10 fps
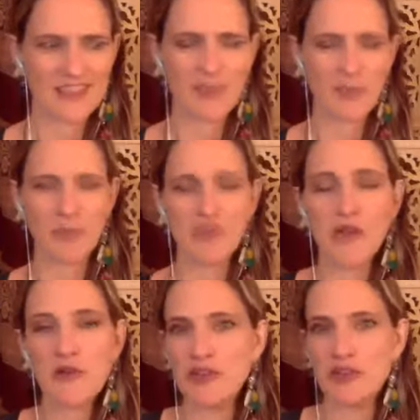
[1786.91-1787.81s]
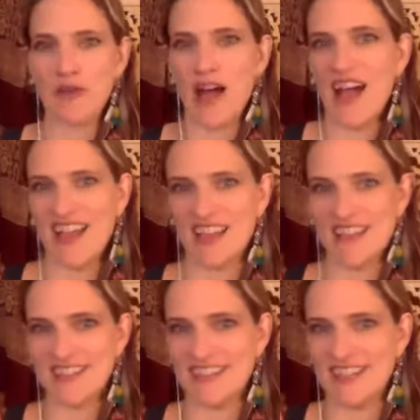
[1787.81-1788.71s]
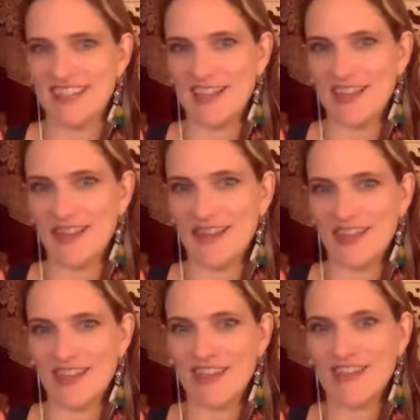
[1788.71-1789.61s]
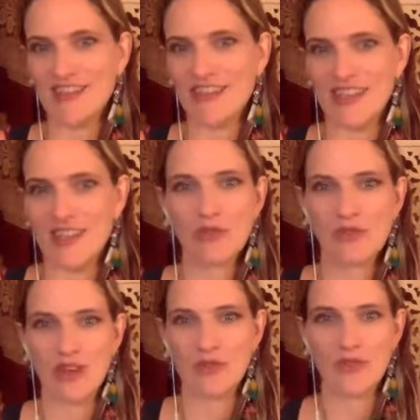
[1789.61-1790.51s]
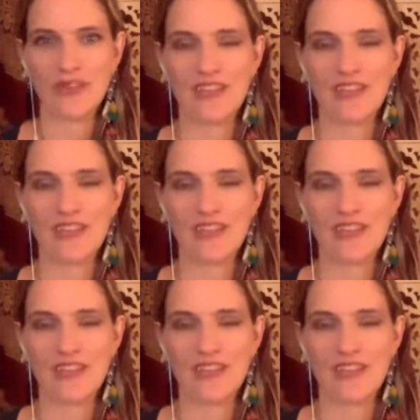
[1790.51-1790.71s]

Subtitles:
that blow your mind that you could heal from.